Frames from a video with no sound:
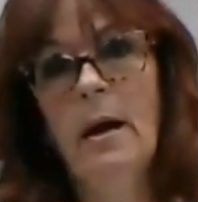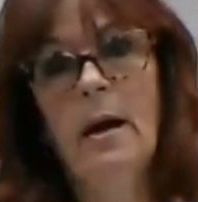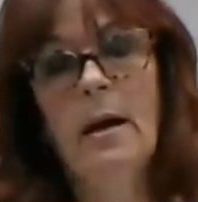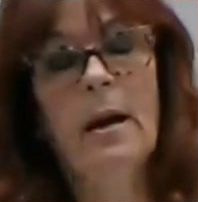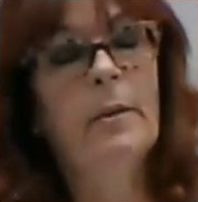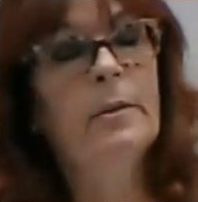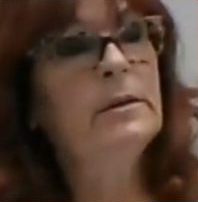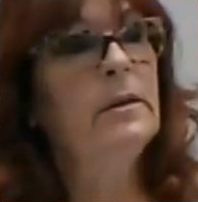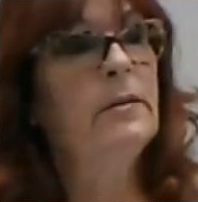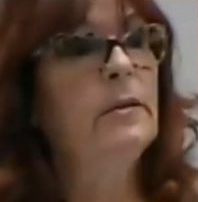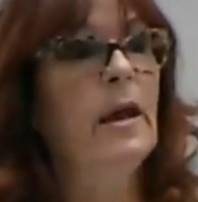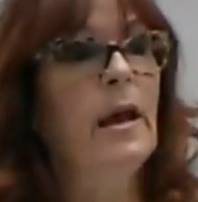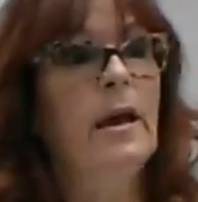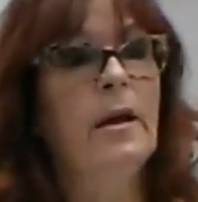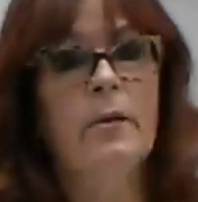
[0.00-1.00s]
And I was
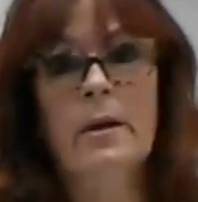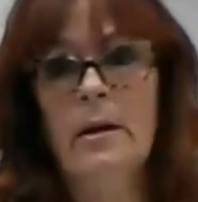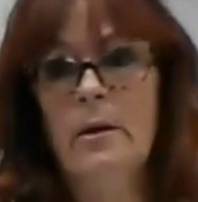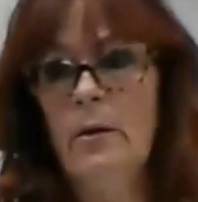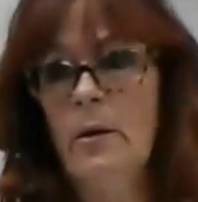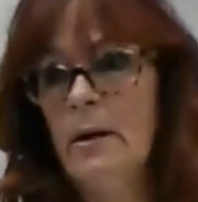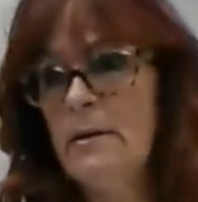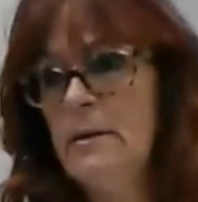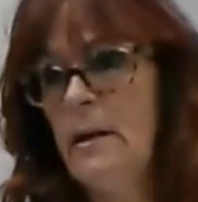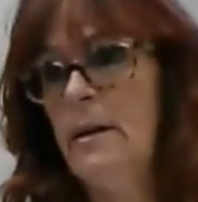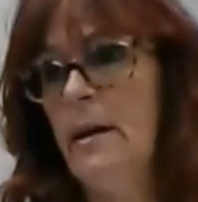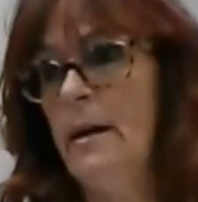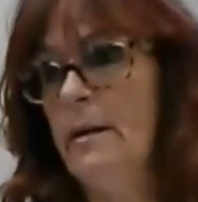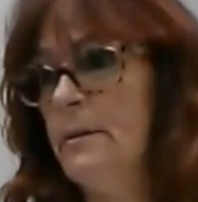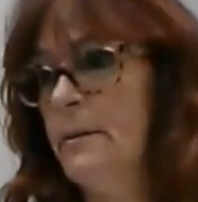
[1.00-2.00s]
even angry that you guys
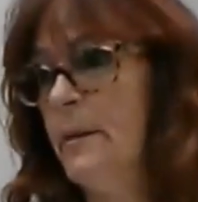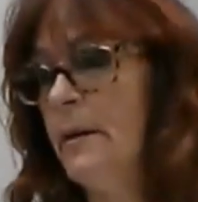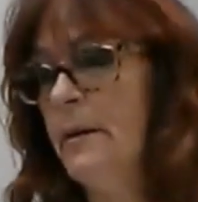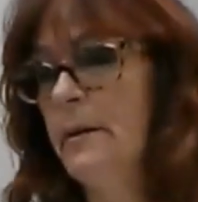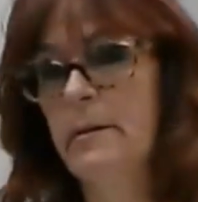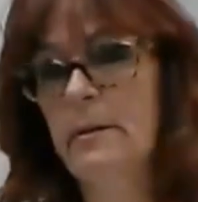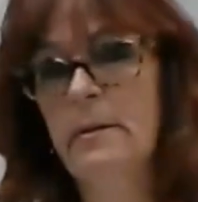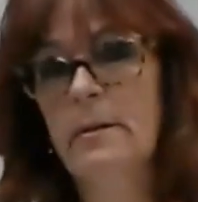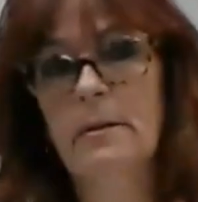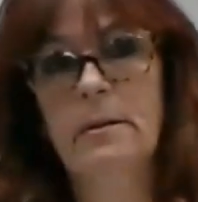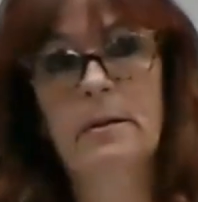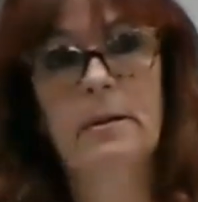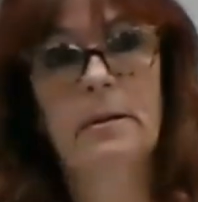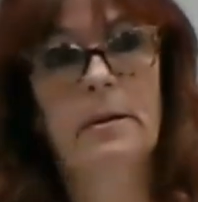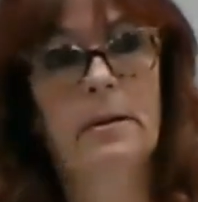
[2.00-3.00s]
said that to me,
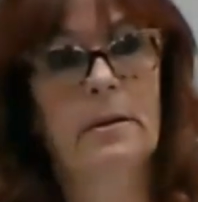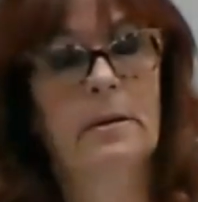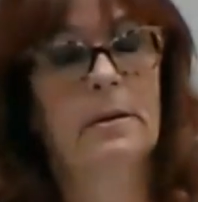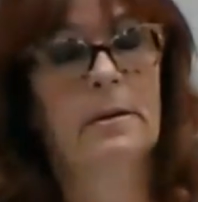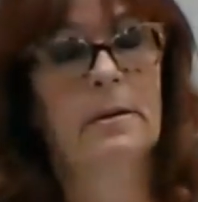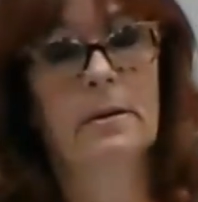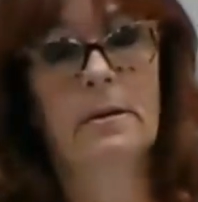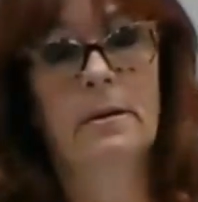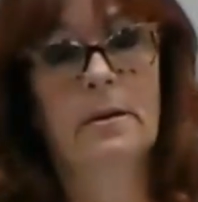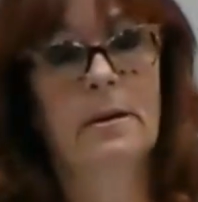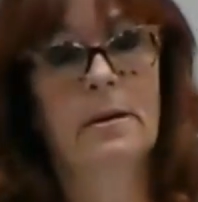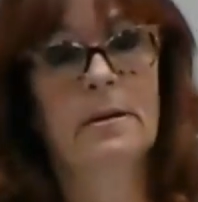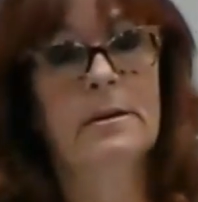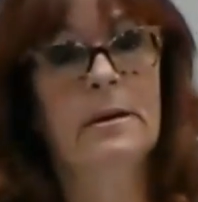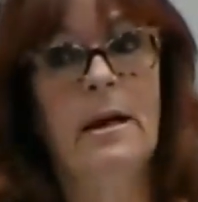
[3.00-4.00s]

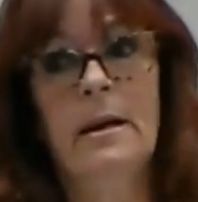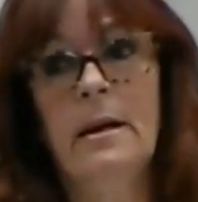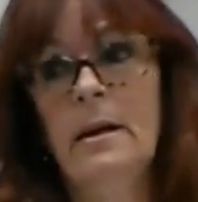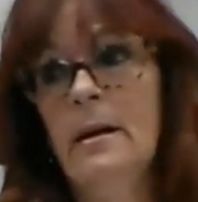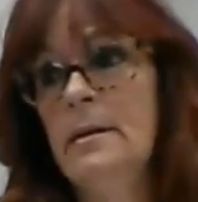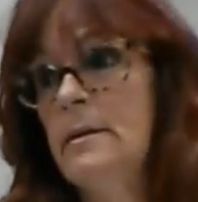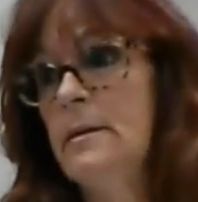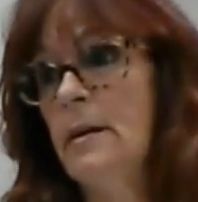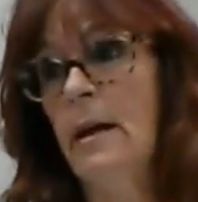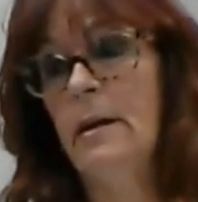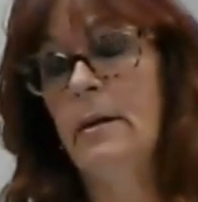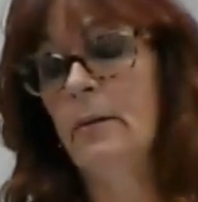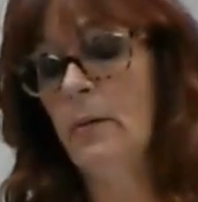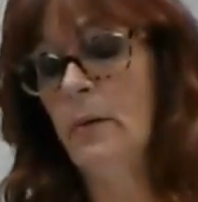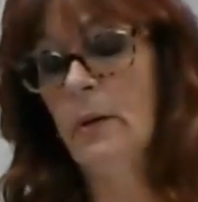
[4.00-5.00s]
because I
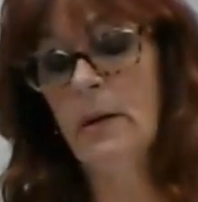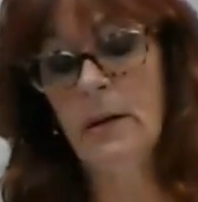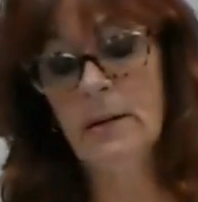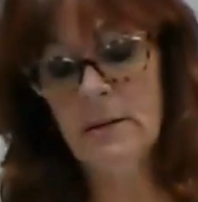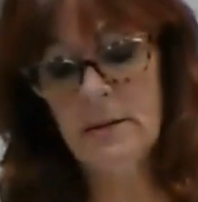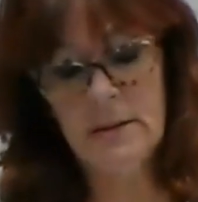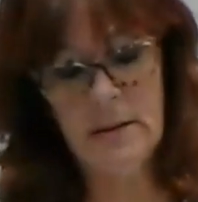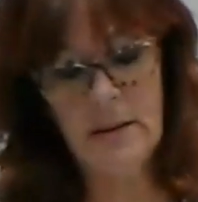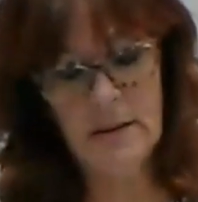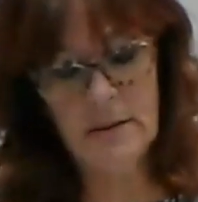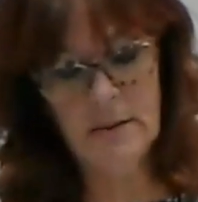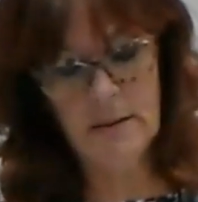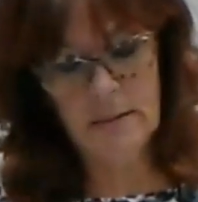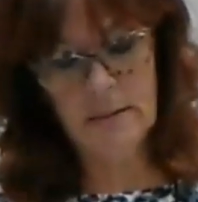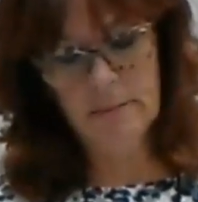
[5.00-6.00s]
didn't really understand it.